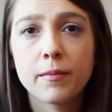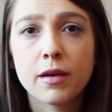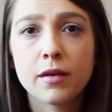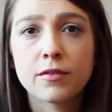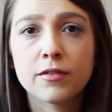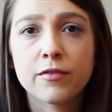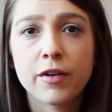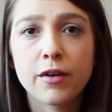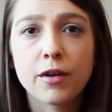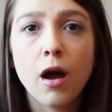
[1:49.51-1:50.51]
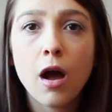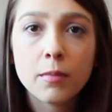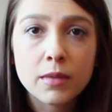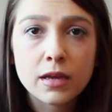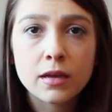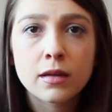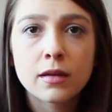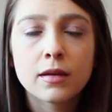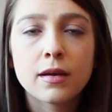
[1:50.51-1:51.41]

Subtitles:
It's very calming.